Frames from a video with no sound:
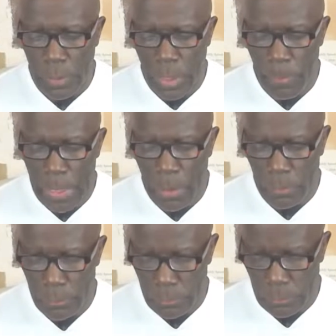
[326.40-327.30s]

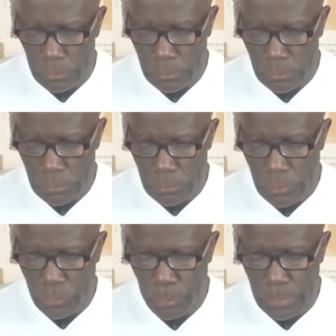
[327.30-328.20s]
about
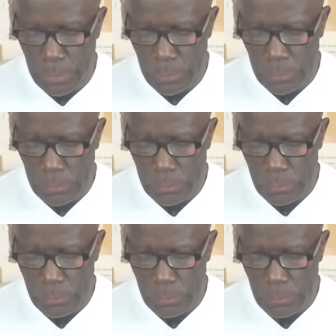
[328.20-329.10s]
this book.
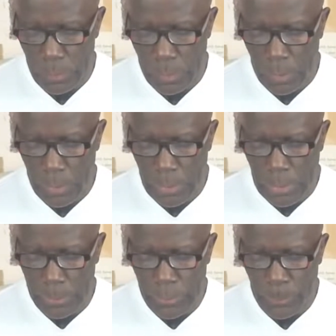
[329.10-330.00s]

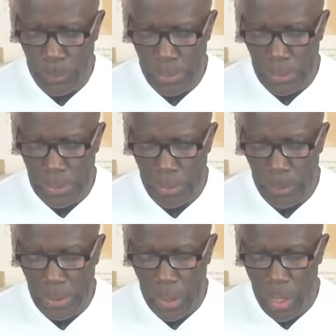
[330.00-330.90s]
This book hit
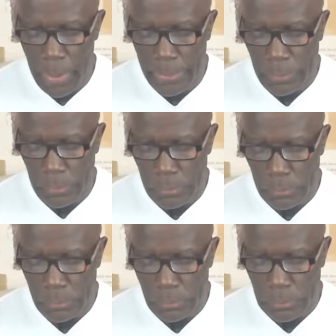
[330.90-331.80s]
me hard.
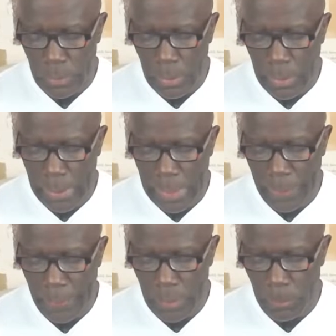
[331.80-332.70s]

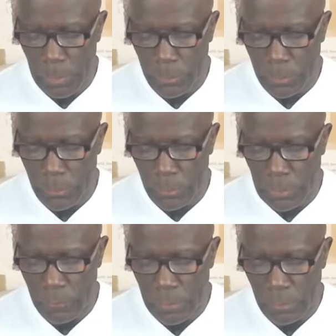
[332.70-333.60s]
Anthony Milton is
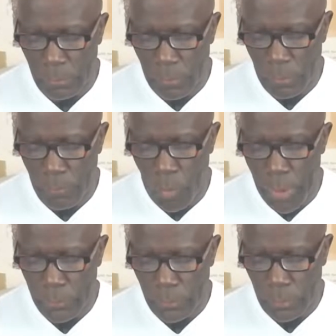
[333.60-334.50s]
giving
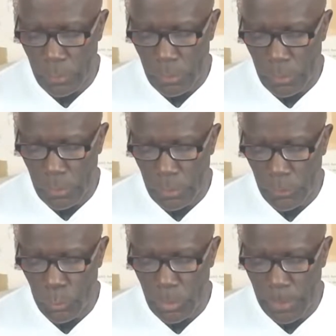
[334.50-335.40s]
voice
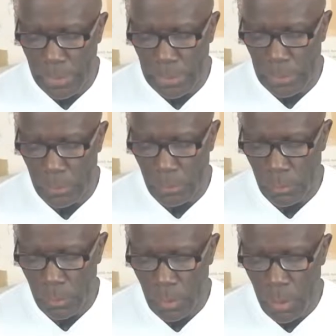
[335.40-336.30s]
to the pain,
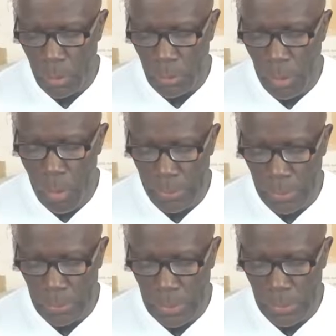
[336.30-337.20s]

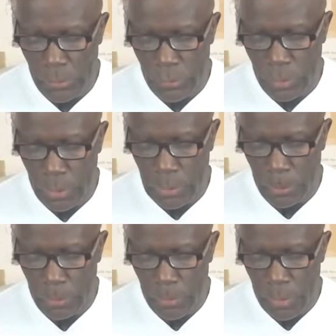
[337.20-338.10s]
longing, and
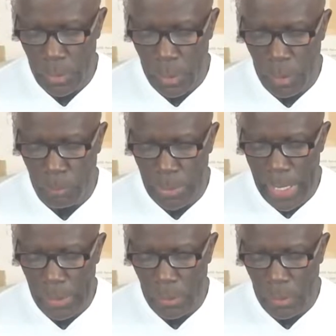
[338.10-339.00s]
shame of
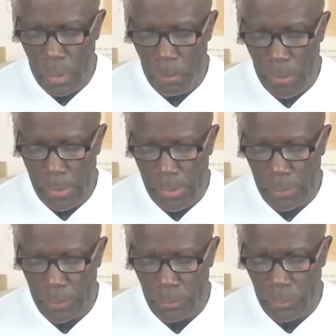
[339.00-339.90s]
Black
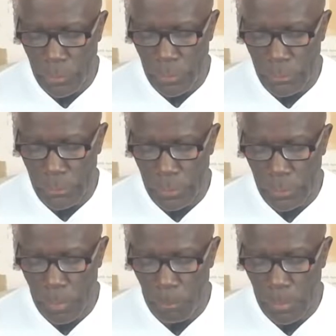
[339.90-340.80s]
American
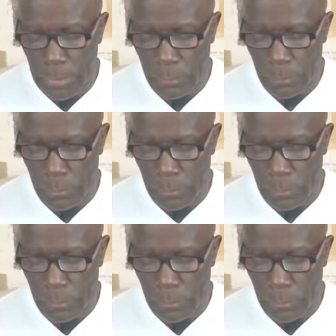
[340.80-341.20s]
Christian men